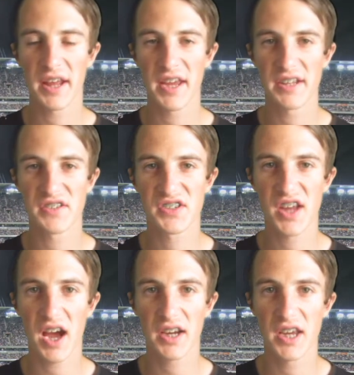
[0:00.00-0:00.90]
to get
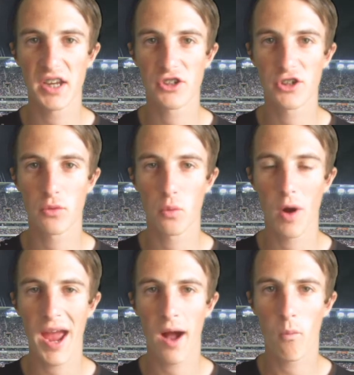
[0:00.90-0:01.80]
stuck into
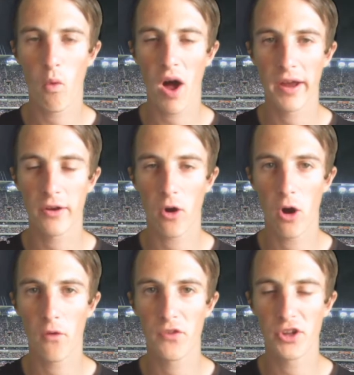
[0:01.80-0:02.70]
round 1
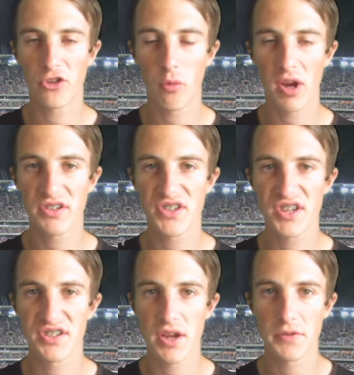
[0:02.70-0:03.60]
of the
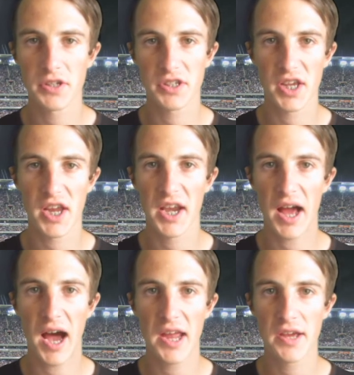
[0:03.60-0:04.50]
2017
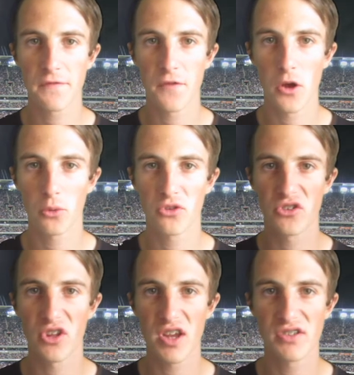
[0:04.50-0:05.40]
AFL
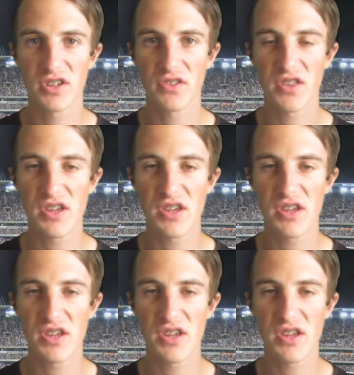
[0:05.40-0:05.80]
season.